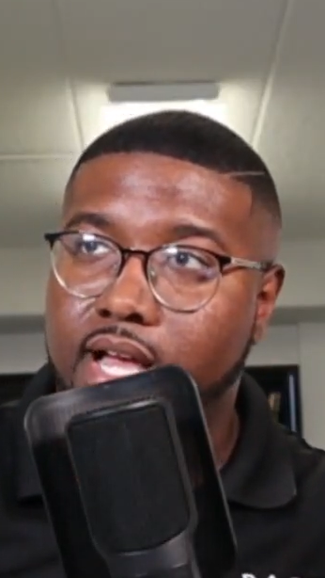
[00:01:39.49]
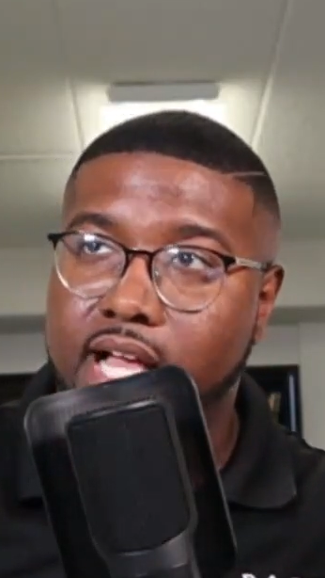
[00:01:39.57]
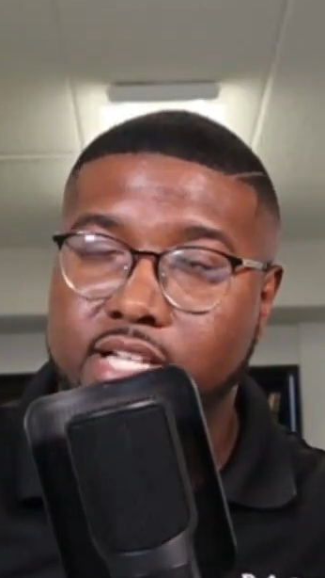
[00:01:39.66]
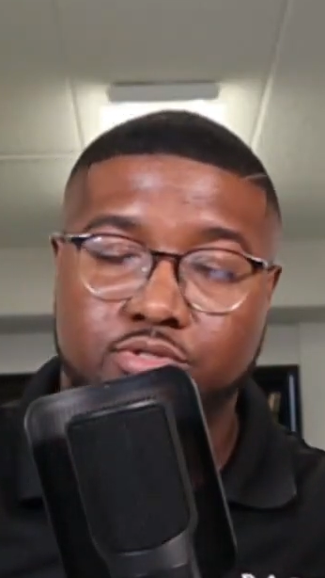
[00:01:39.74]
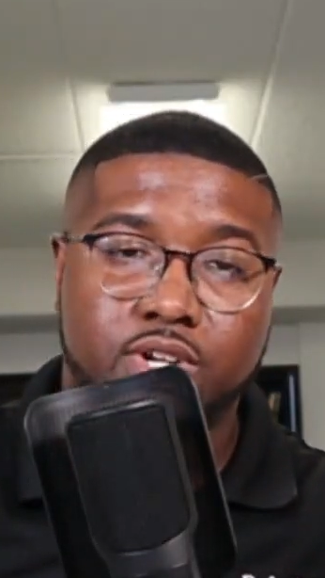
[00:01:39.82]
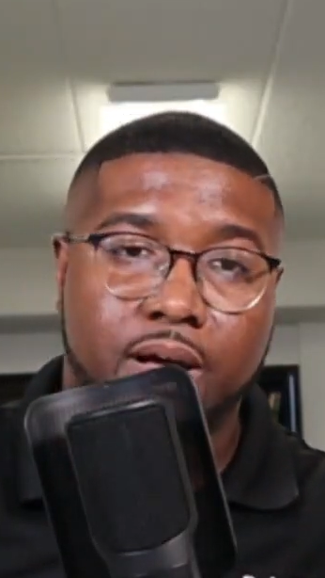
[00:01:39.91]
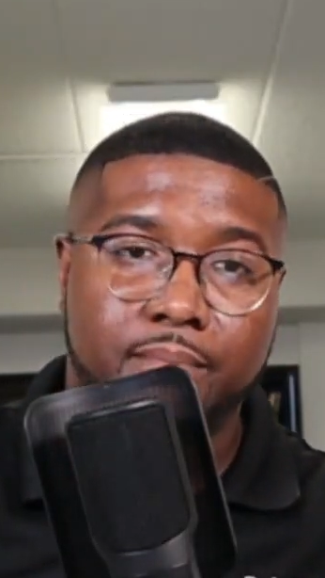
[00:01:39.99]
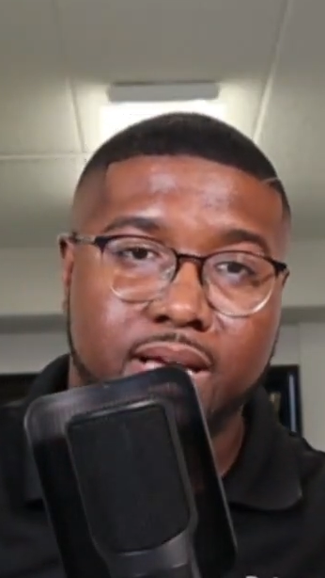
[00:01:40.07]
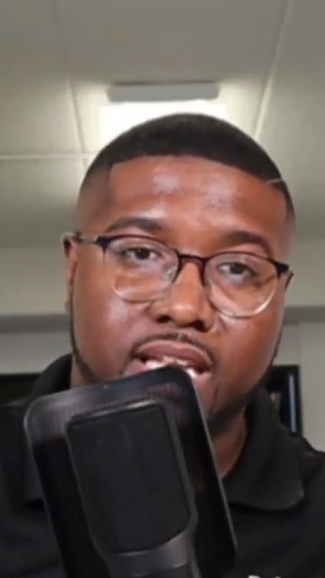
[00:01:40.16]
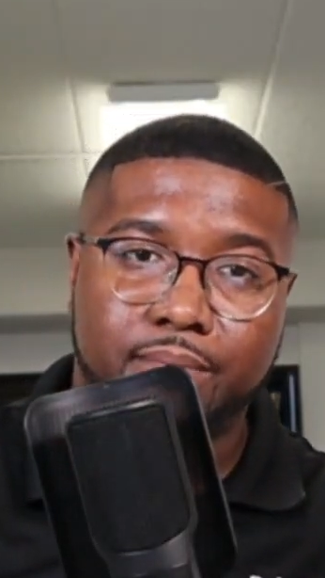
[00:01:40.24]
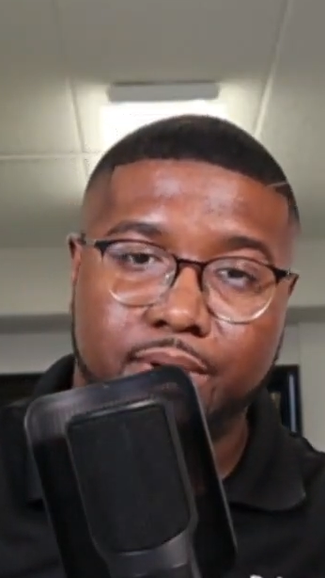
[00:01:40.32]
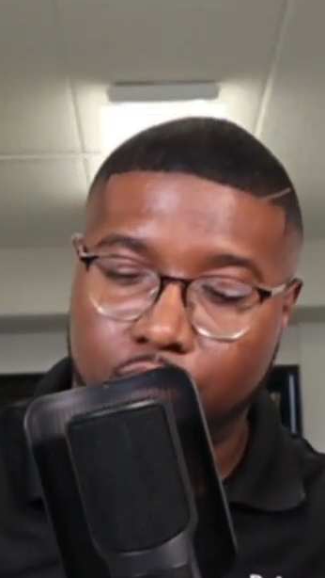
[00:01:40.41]
As you come
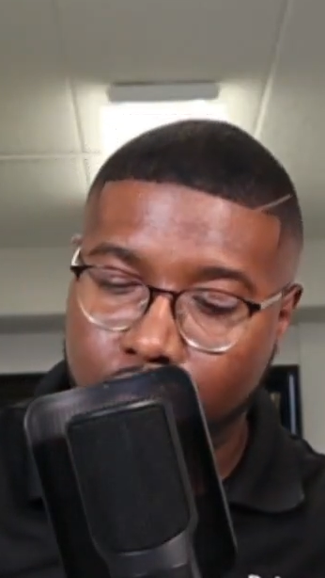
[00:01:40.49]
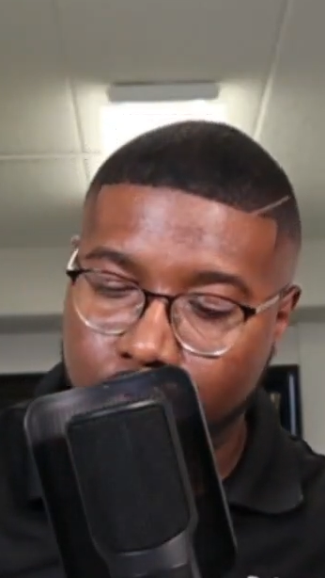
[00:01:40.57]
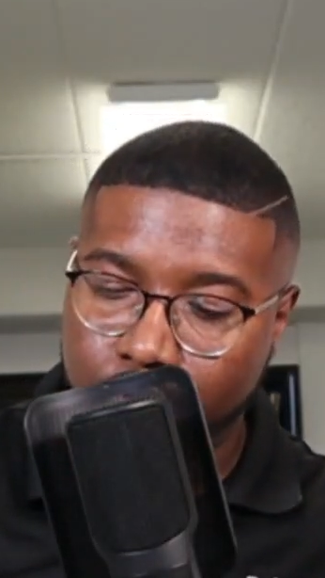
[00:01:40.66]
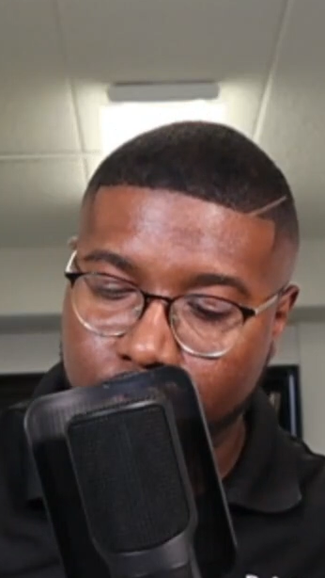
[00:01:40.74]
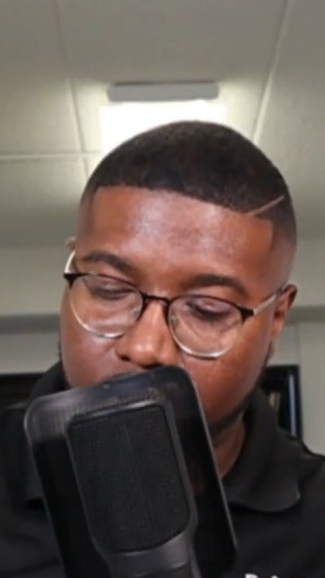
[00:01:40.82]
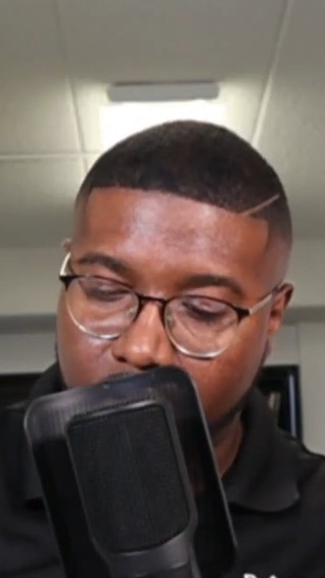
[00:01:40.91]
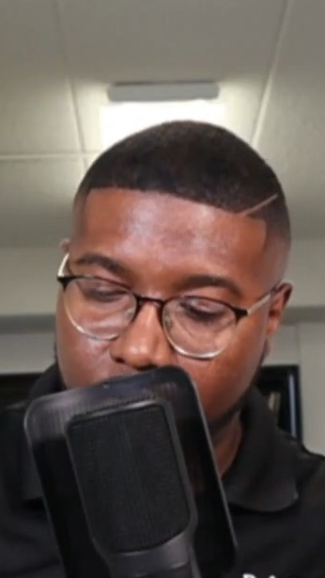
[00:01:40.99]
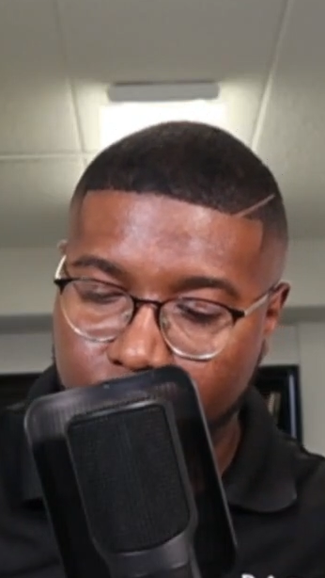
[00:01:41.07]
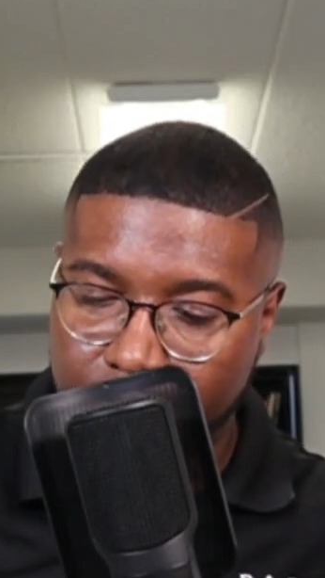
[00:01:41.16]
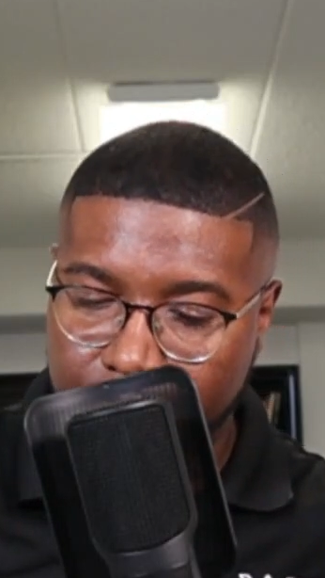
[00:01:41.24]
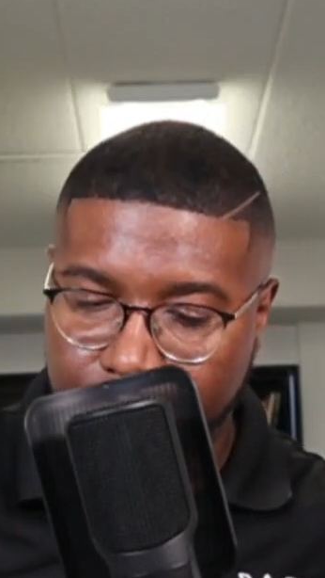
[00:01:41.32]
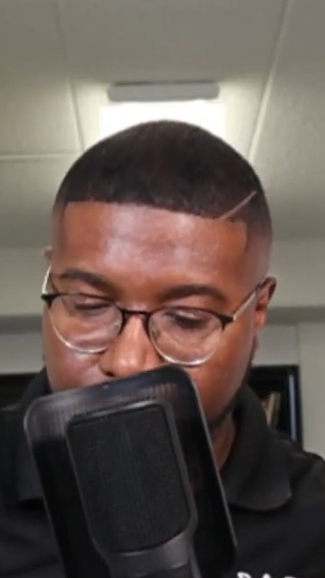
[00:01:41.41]
in, let me know who you are and
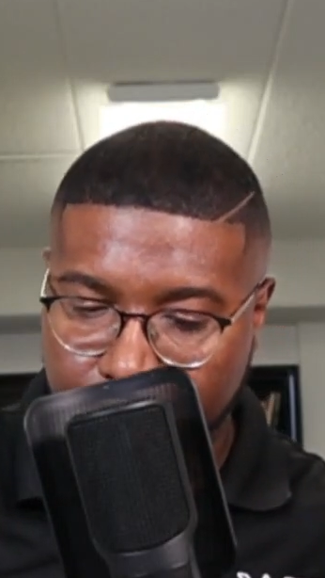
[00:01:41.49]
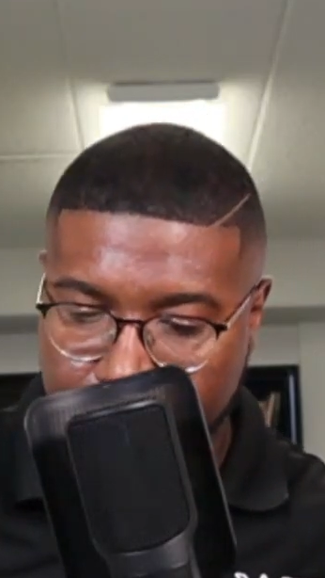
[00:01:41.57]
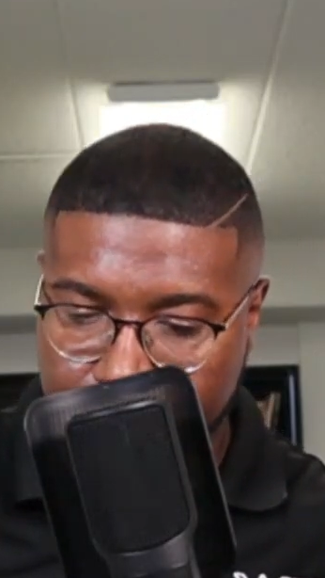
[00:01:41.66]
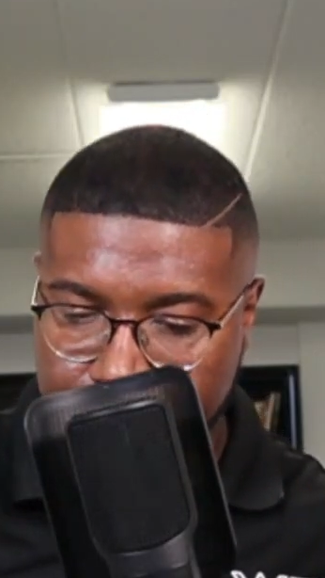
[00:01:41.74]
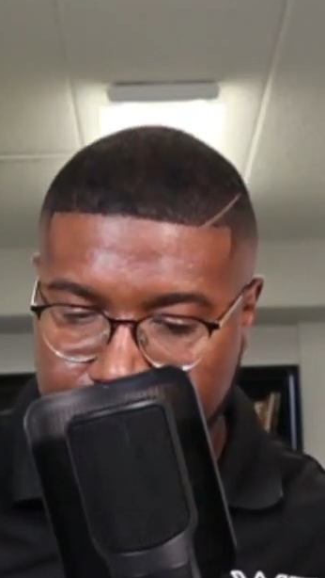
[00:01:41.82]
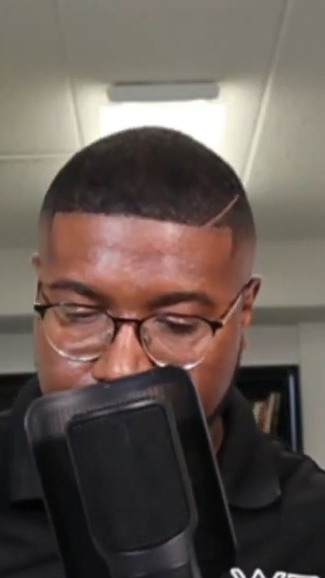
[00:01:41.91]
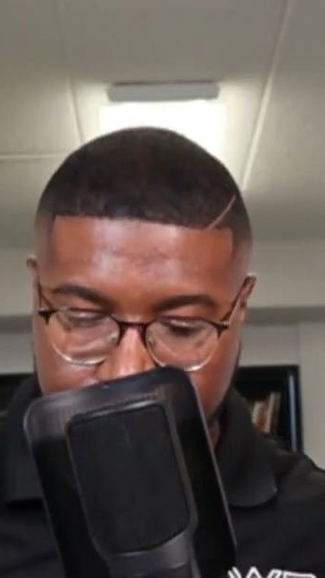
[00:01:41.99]
where you're from.